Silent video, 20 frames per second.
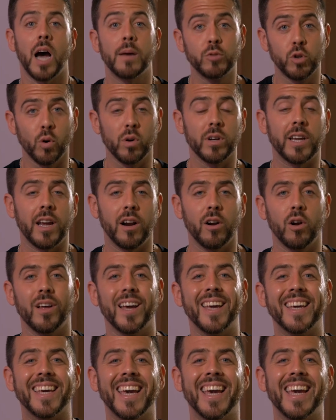I'm Jordan Carroll,
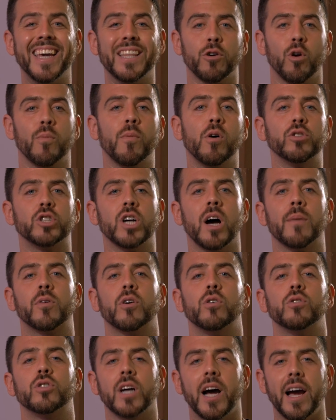AKA The Remote Job
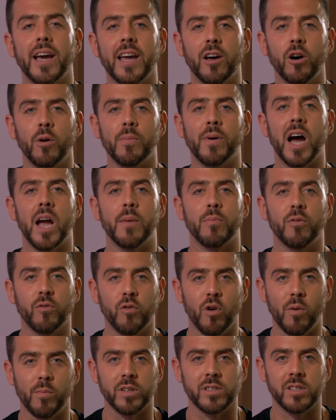Coach. I help high
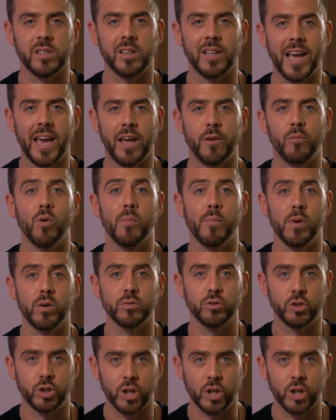performers land remote